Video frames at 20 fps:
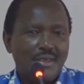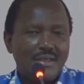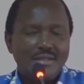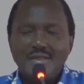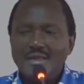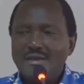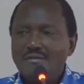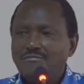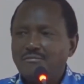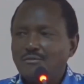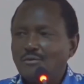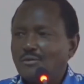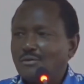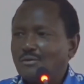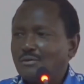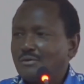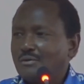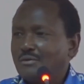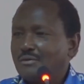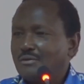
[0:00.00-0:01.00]
And therefore,
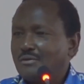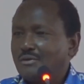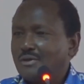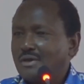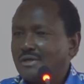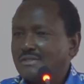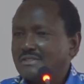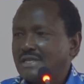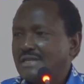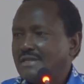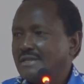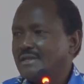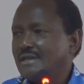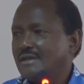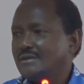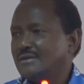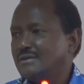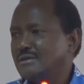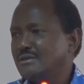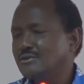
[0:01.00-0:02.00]
as a
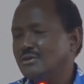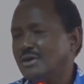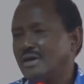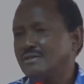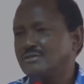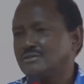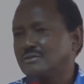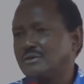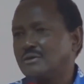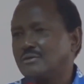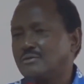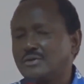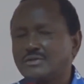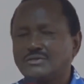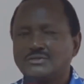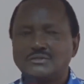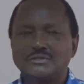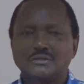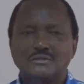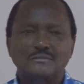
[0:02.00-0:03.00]
leader, you need to ask your
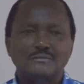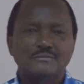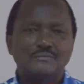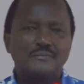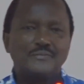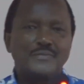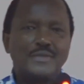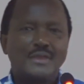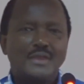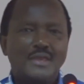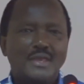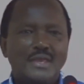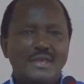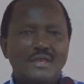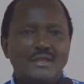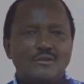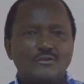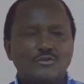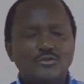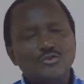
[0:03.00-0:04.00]
question.
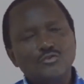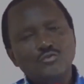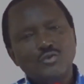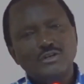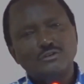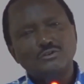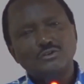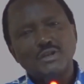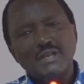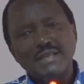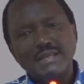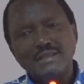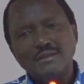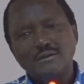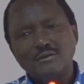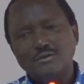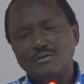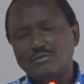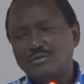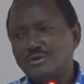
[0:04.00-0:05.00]
Do you want to
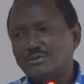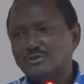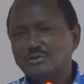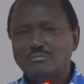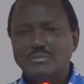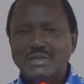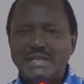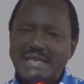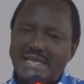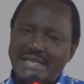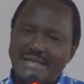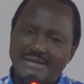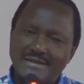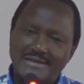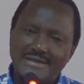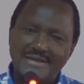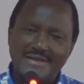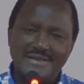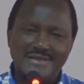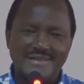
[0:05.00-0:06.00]
lead or you want to be
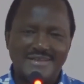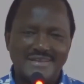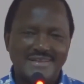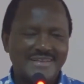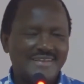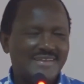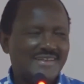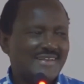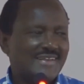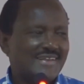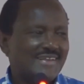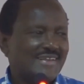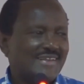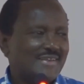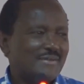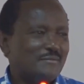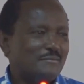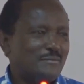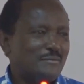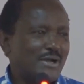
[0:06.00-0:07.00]
led
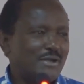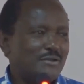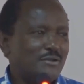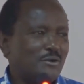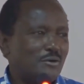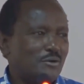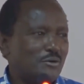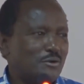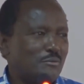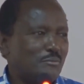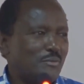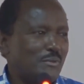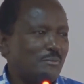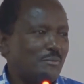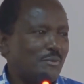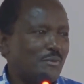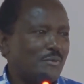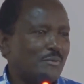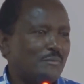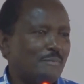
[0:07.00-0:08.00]
by your own
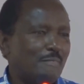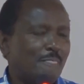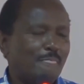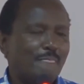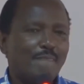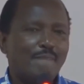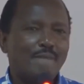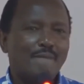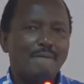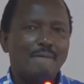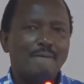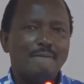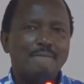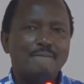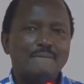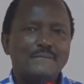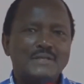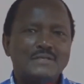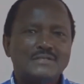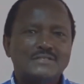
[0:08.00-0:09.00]
people?
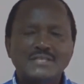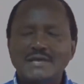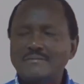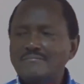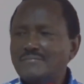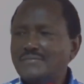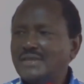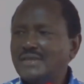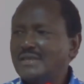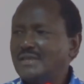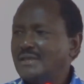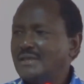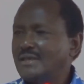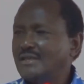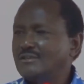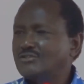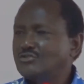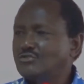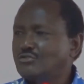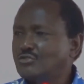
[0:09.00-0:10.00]
Something
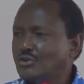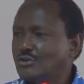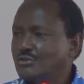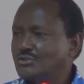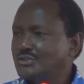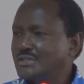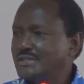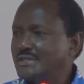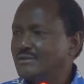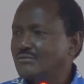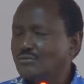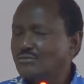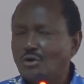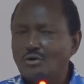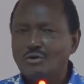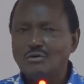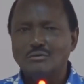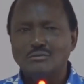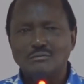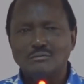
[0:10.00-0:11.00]
is grossly
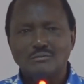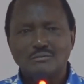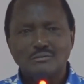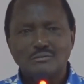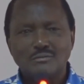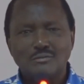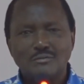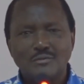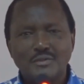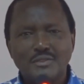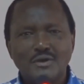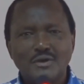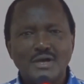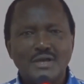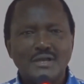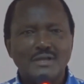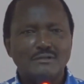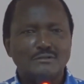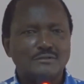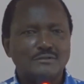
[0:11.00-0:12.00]
wrong with our
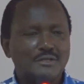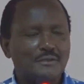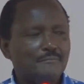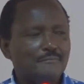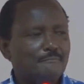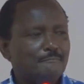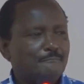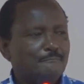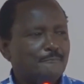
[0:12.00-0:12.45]
country.